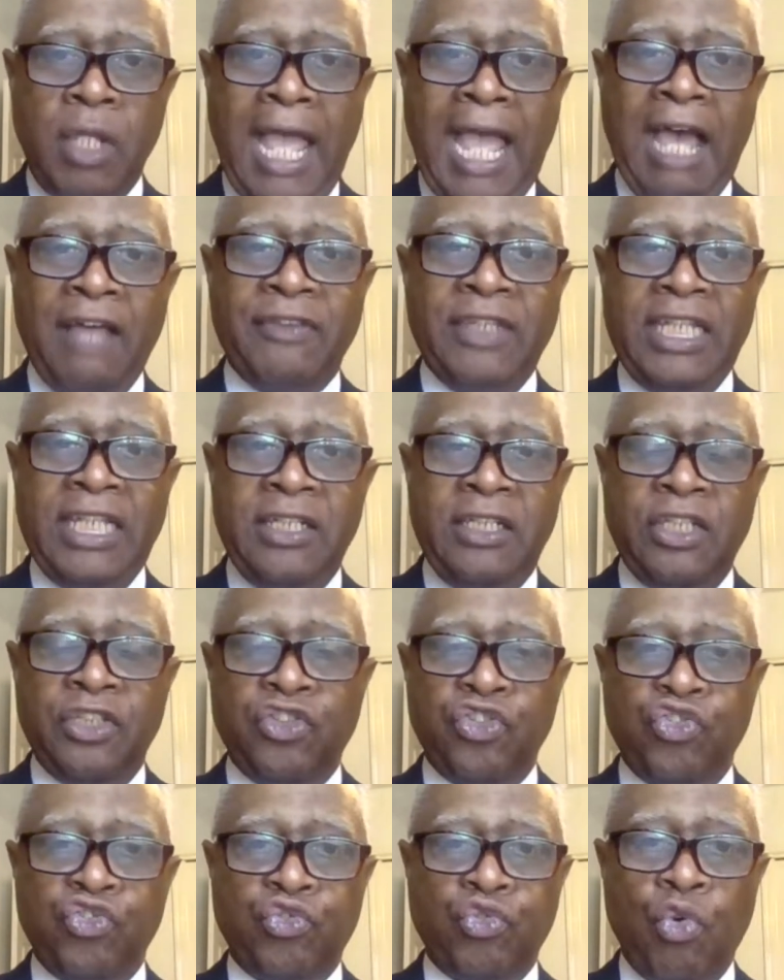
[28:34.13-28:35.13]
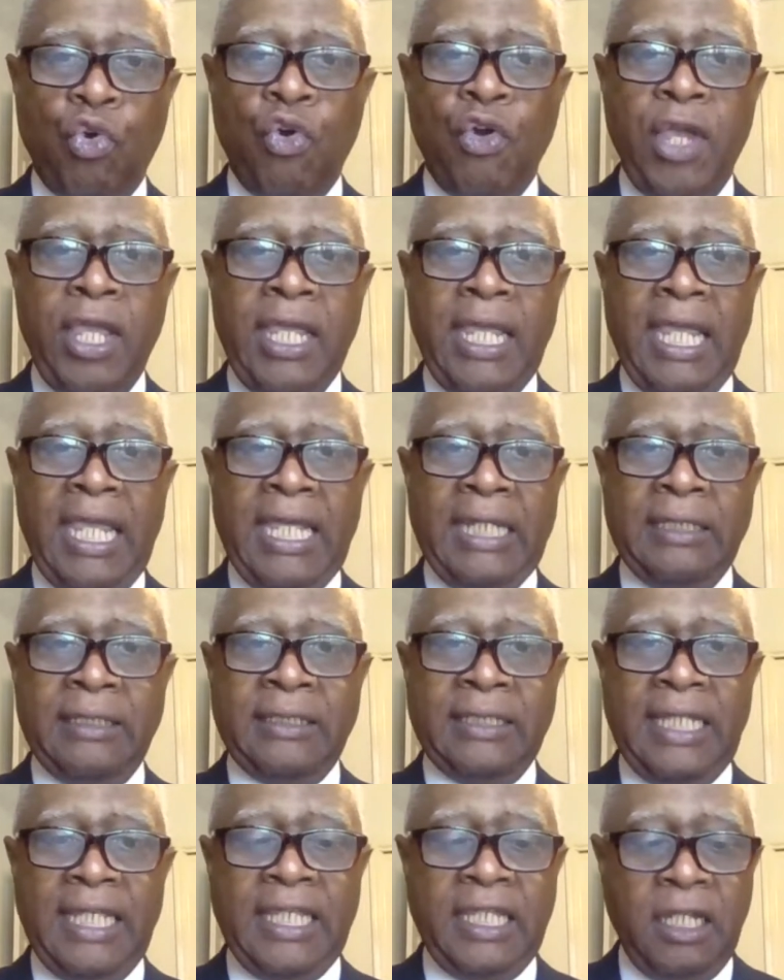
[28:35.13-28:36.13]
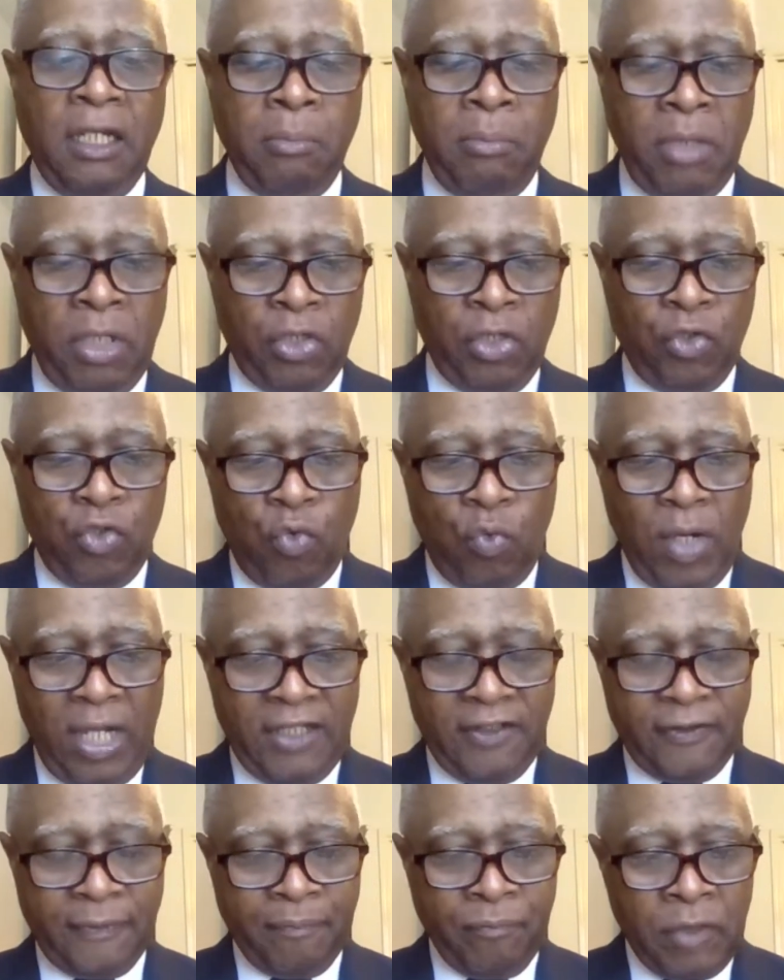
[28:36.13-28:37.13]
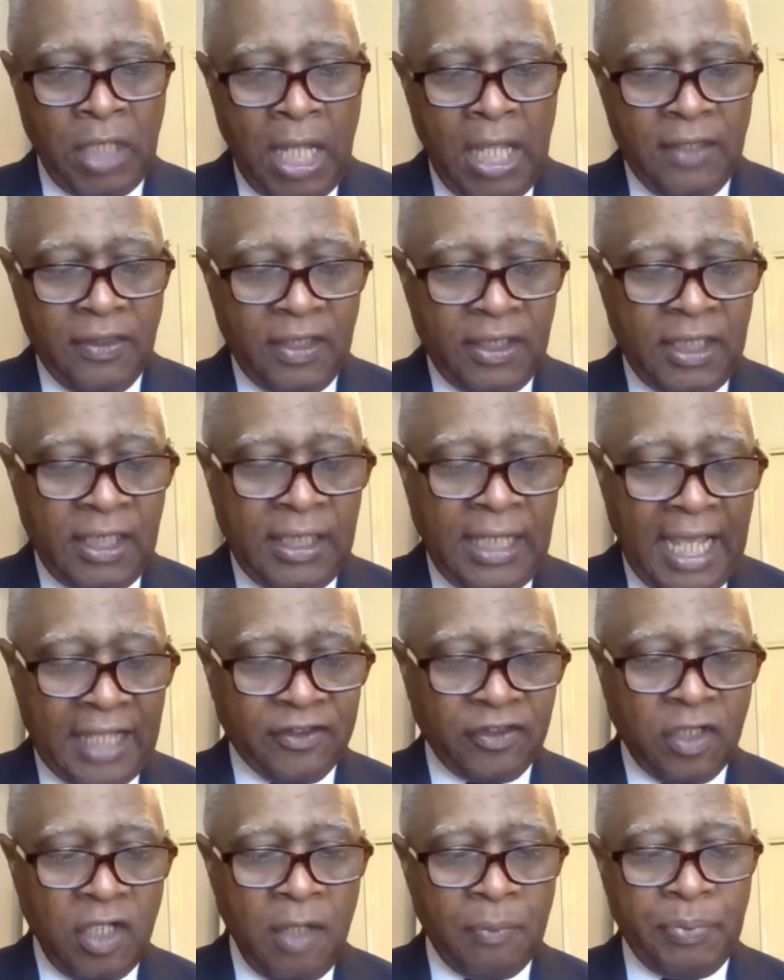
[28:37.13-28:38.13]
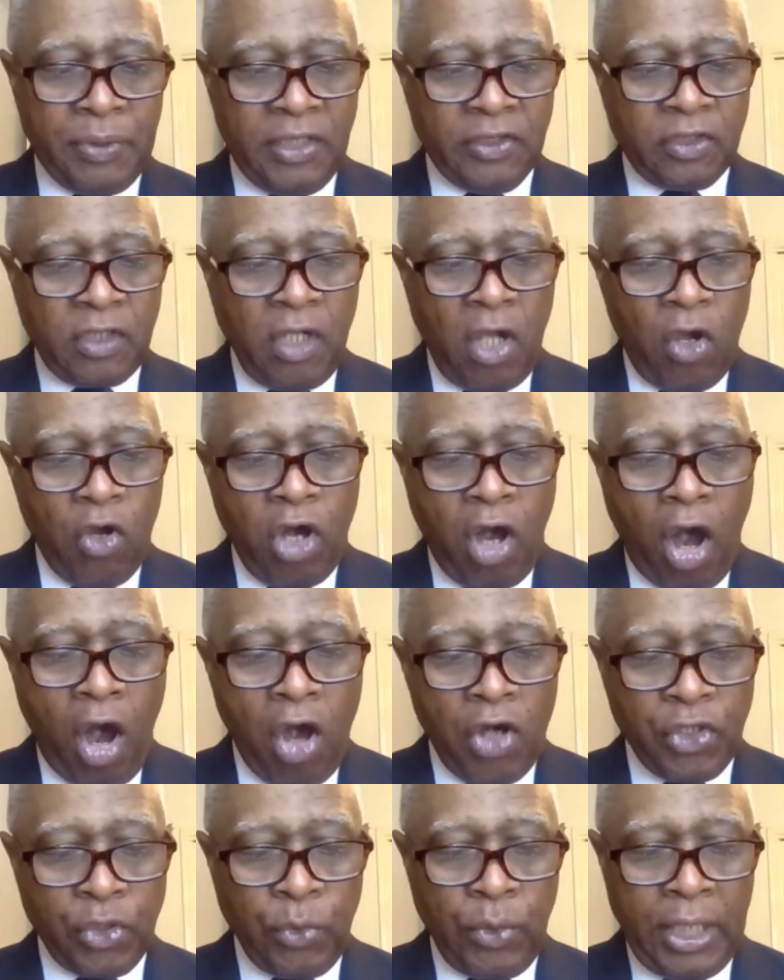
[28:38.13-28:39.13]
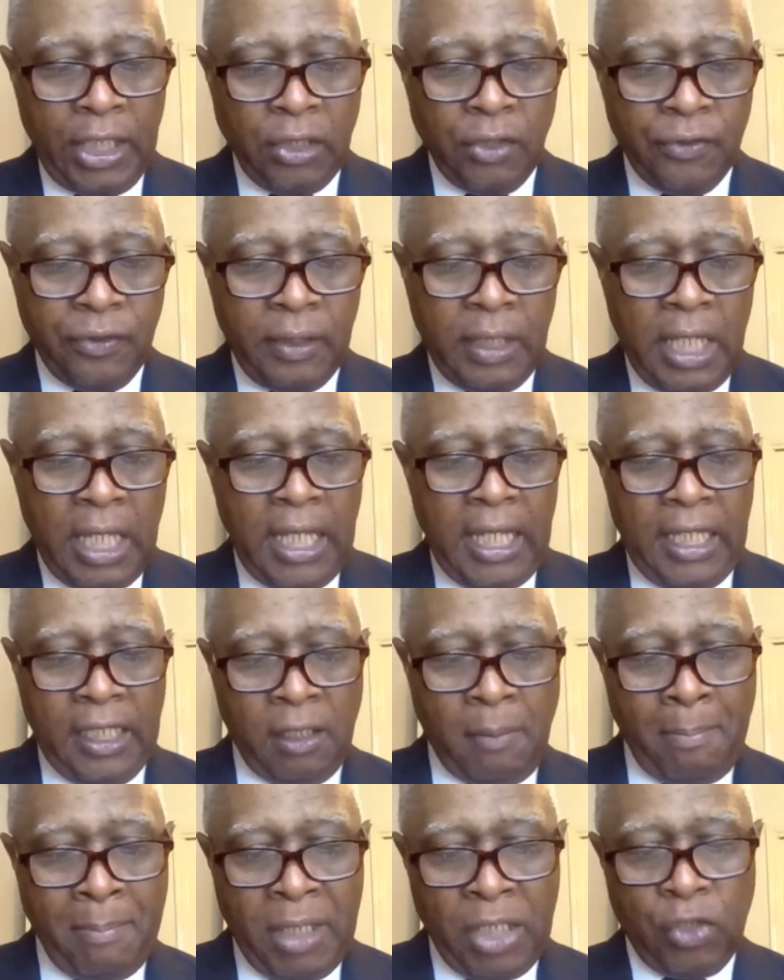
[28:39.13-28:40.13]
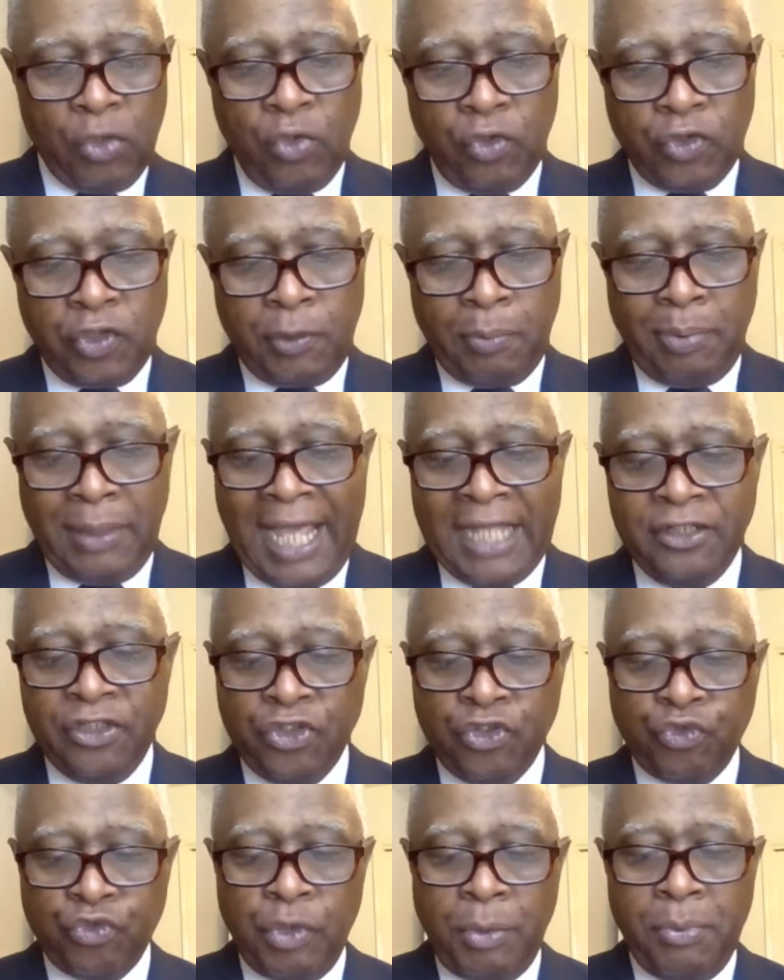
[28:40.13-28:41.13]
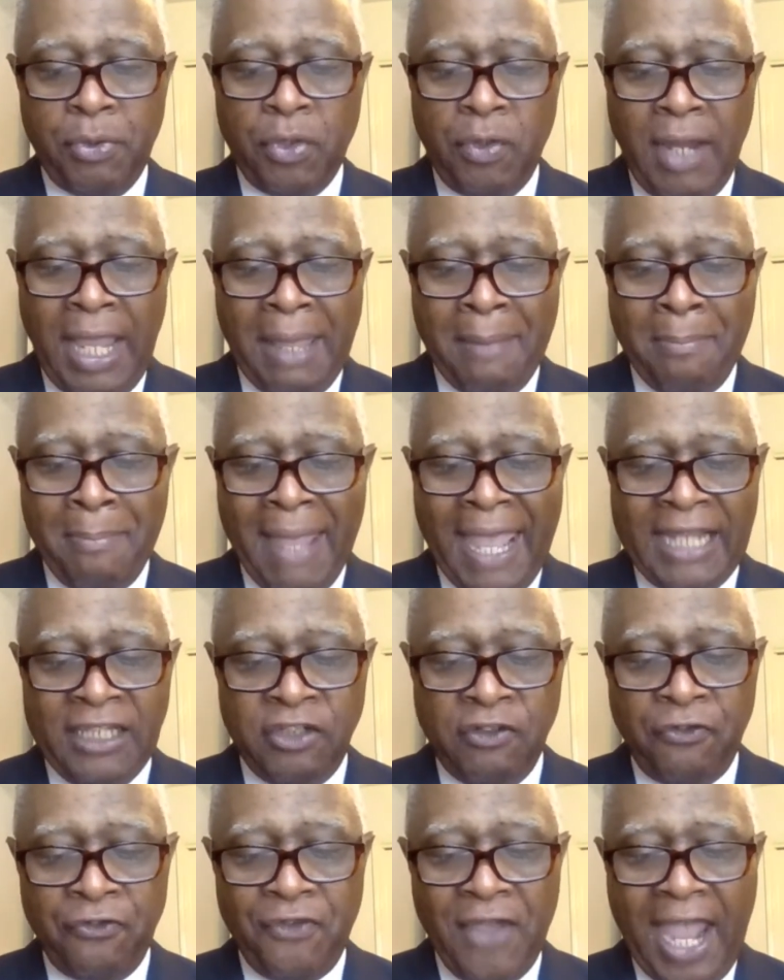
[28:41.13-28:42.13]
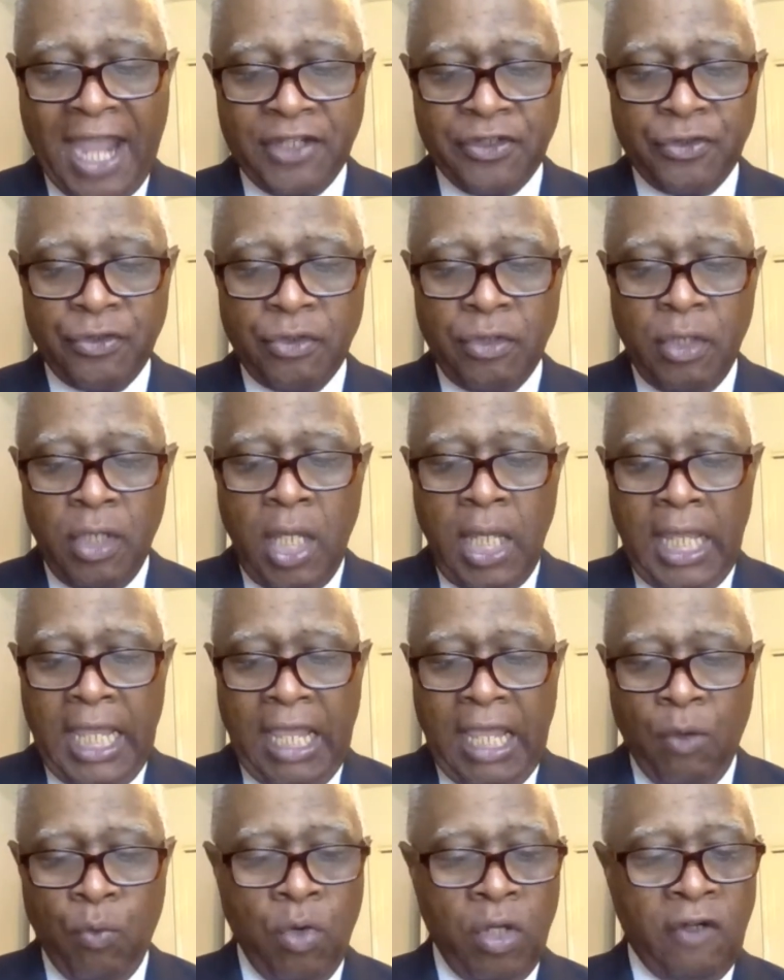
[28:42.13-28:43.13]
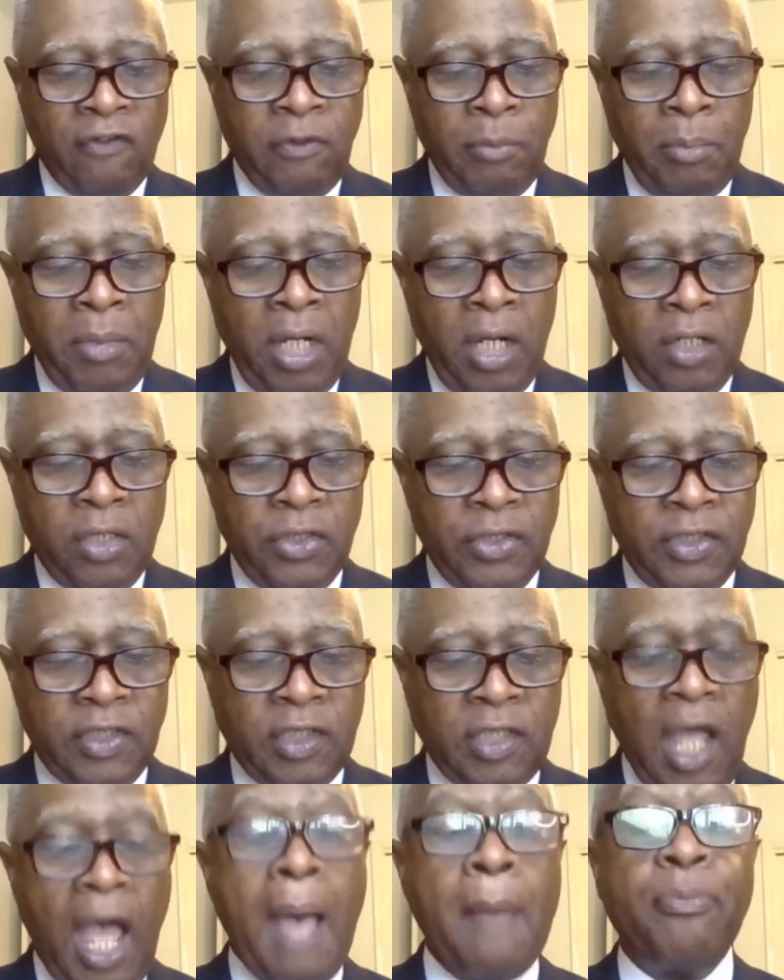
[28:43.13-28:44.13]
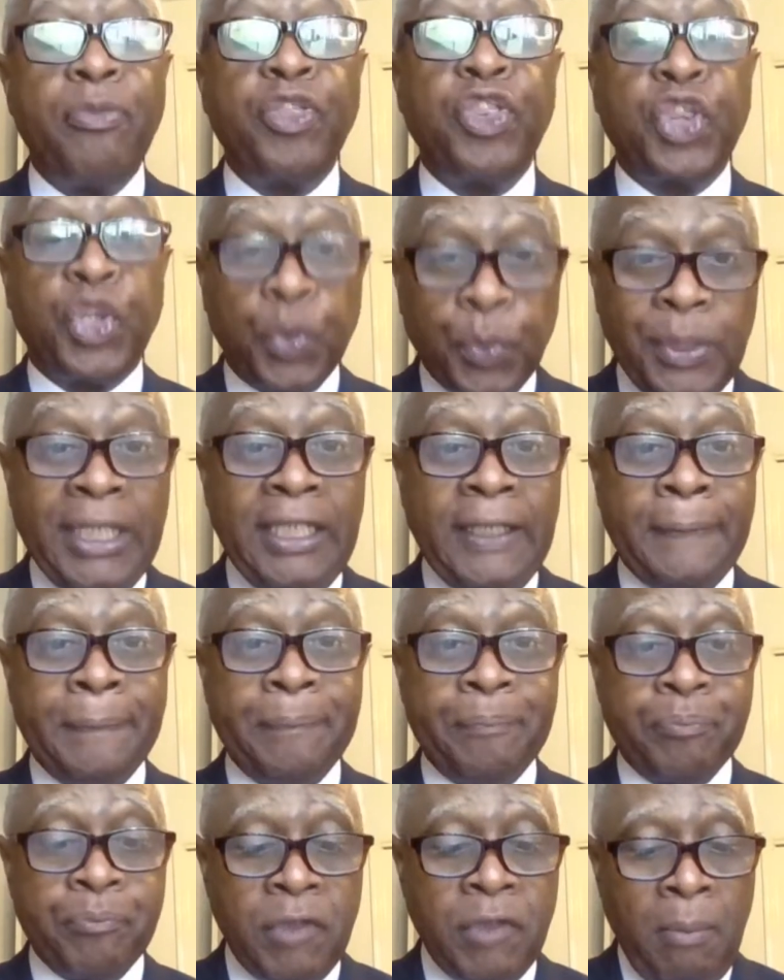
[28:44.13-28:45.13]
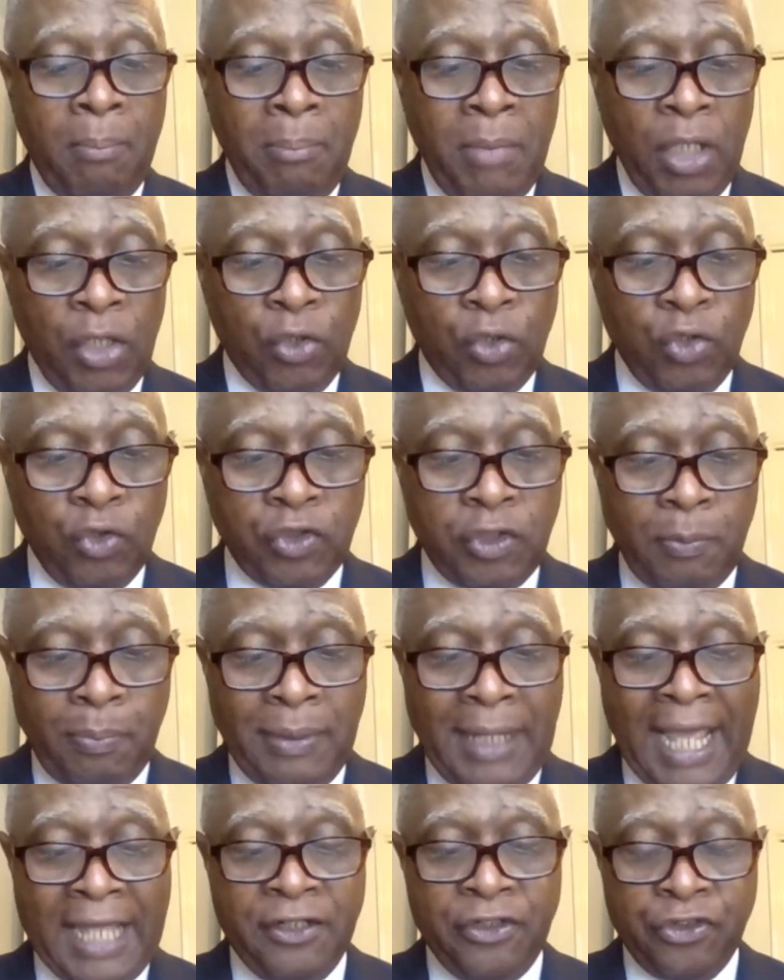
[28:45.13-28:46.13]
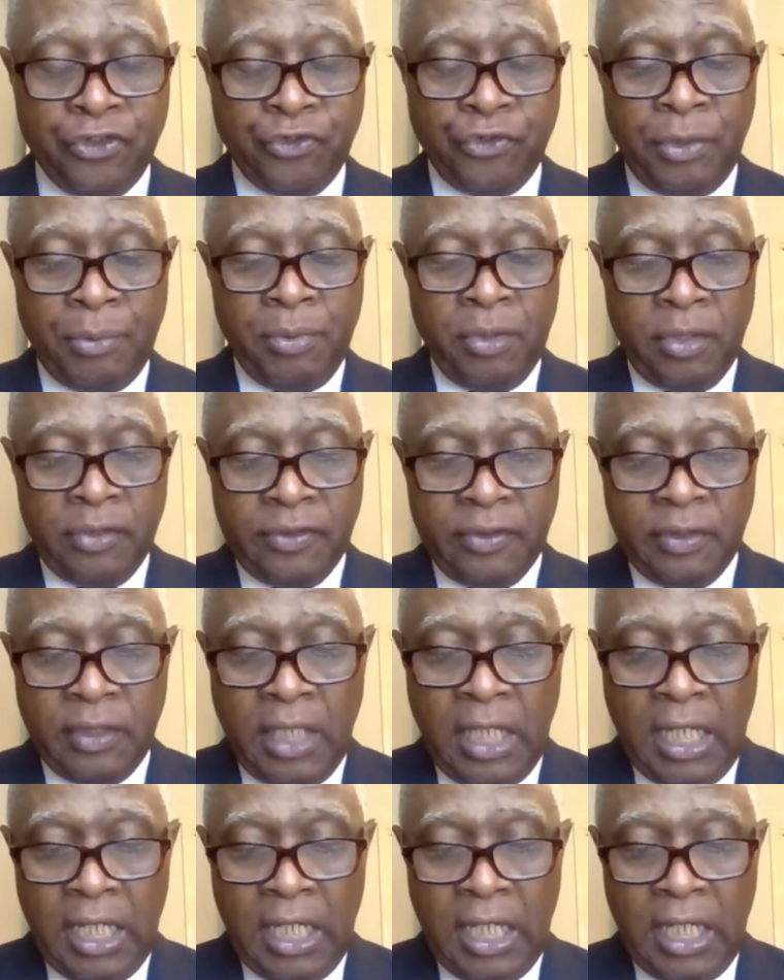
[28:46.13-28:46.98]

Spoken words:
how they destroy and take care of medical waste. Then the next company is called Cardinal Health, a medical supply distributor and manufacturer and one of America's top 3 medical supply distributors.